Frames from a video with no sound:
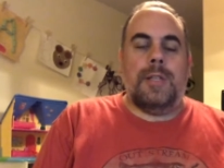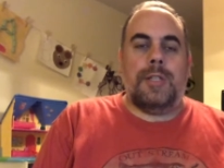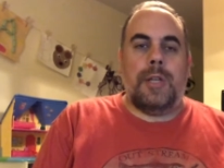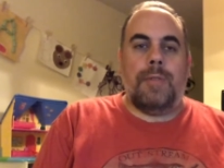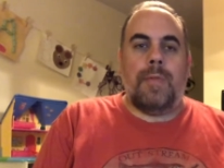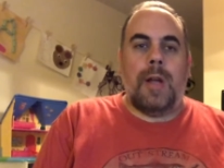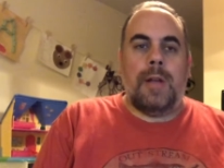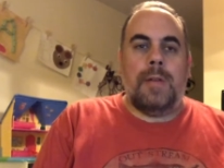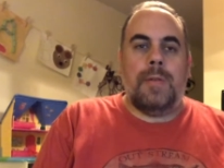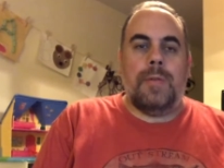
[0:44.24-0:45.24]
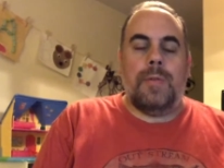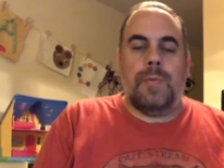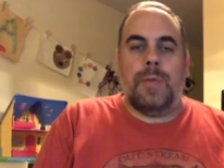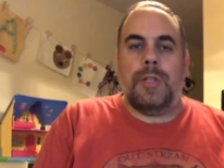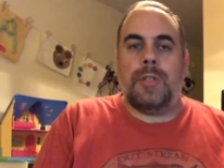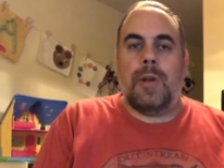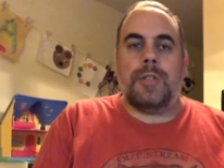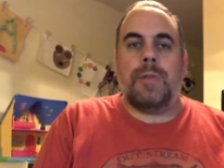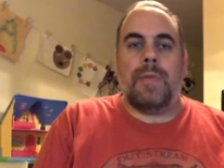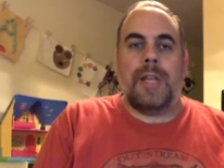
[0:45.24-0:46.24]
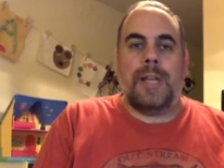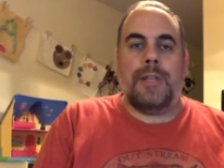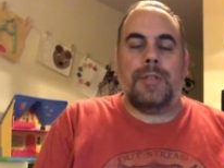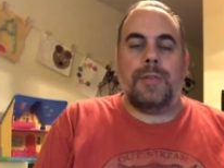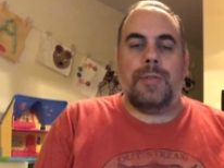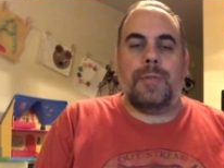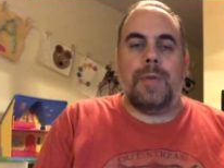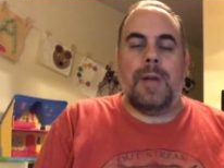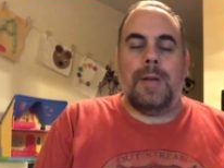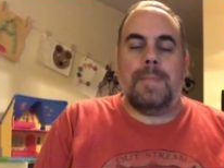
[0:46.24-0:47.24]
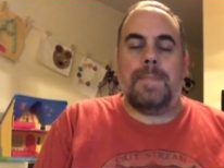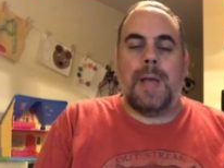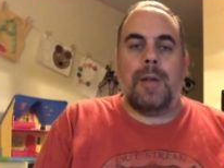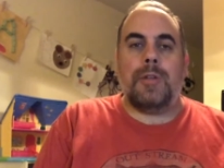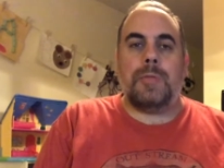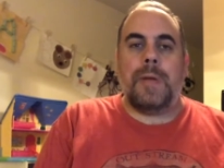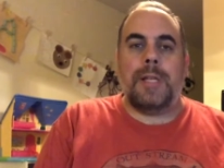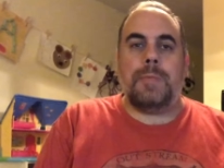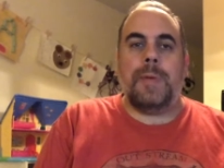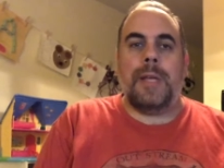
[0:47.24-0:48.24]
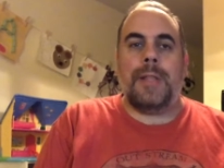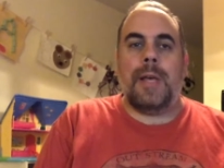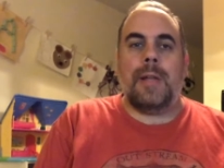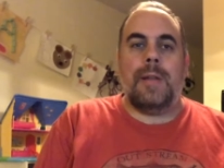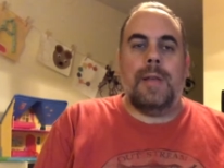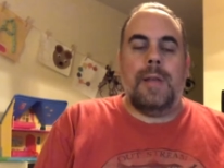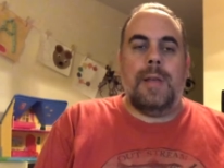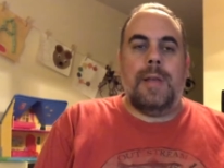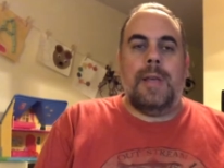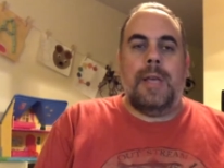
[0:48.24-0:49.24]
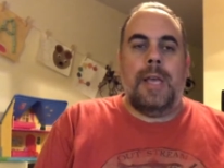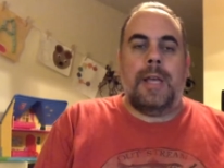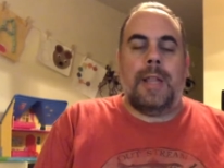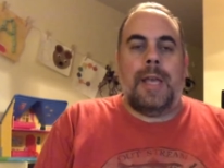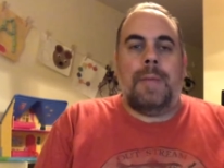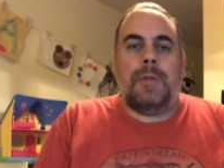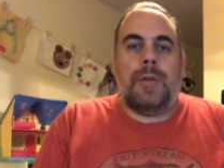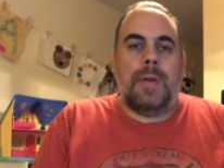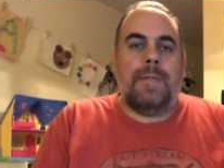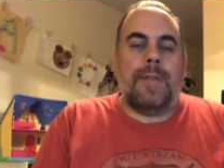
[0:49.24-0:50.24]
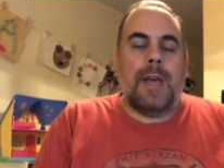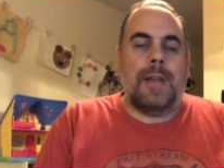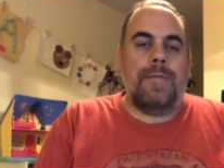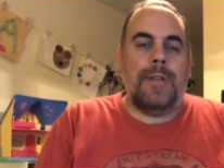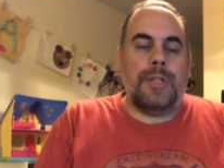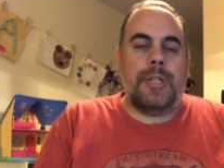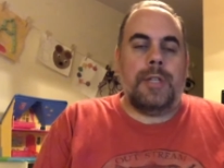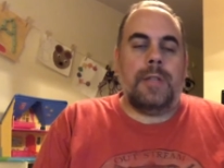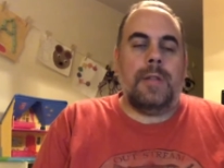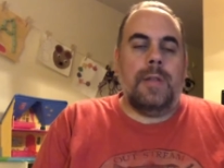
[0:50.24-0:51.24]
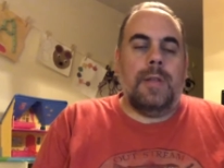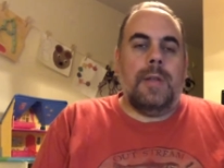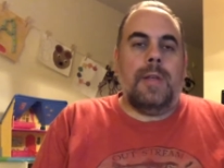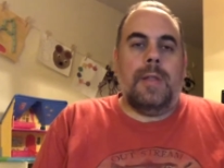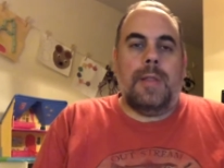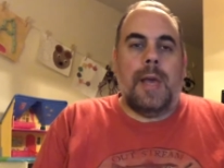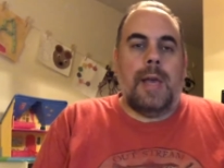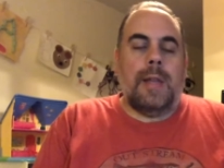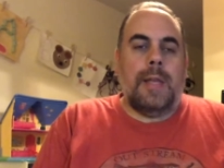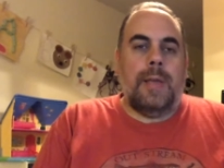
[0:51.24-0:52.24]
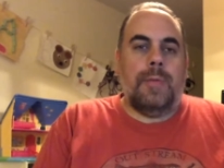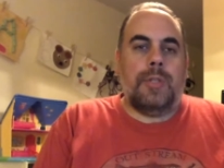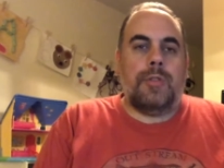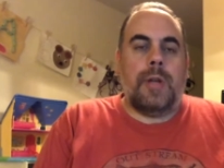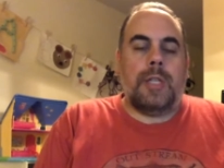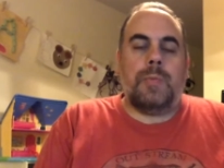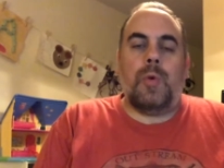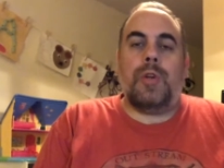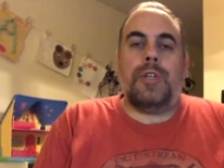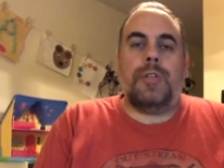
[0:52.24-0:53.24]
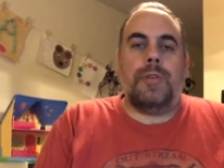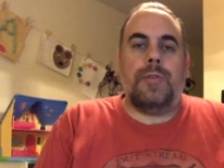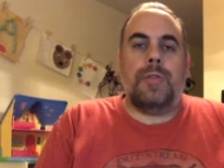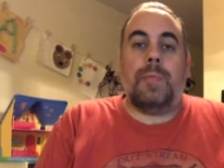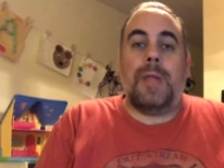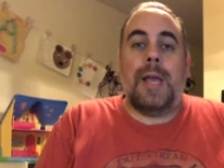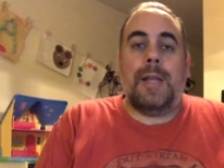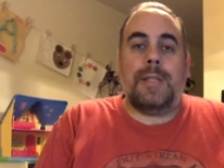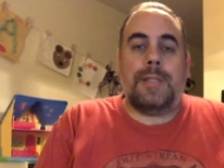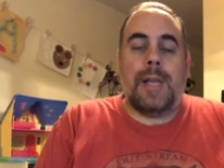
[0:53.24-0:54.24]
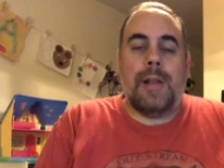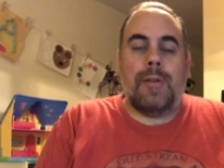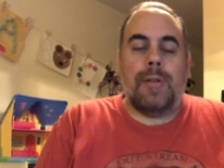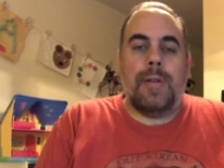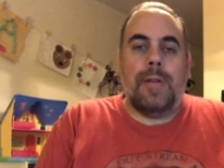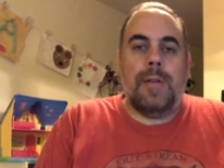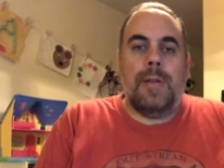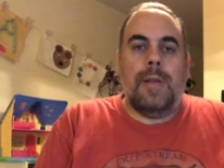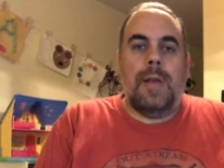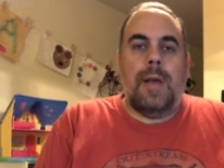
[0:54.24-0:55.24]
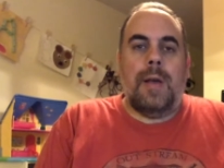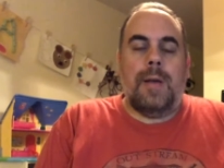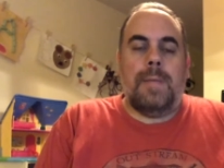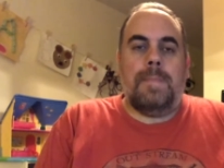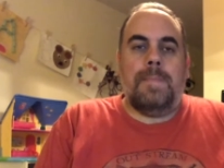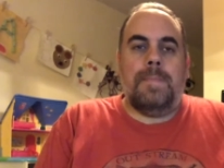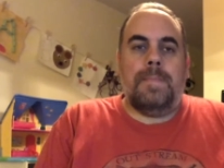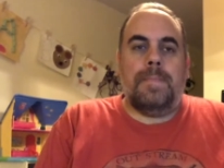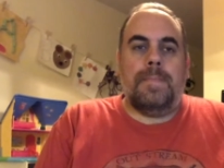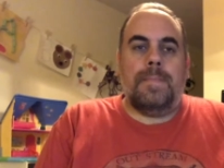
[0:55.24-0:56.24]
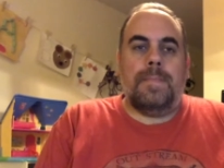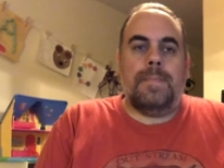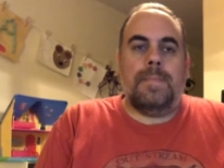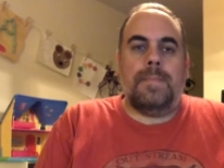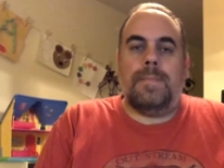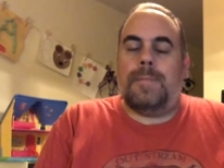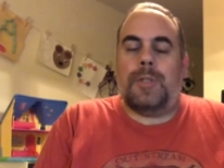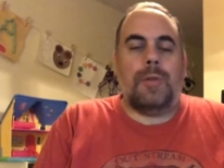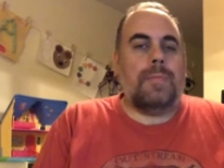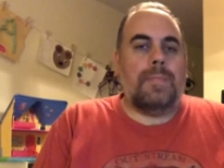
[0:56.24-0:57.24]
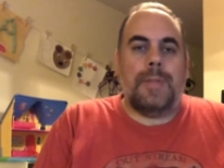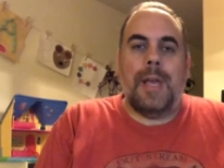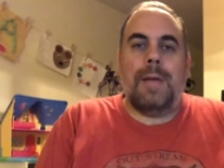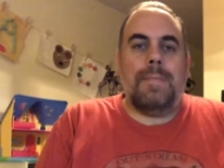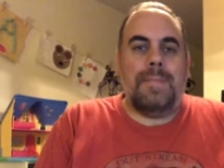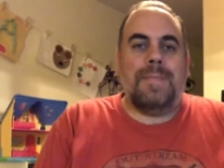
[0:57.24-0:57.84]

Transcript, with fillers: Sun Ra, which is also related to um, outer space, being that he claimed to have had a vision that he was transported to the planet Saturn. Um, so yeah,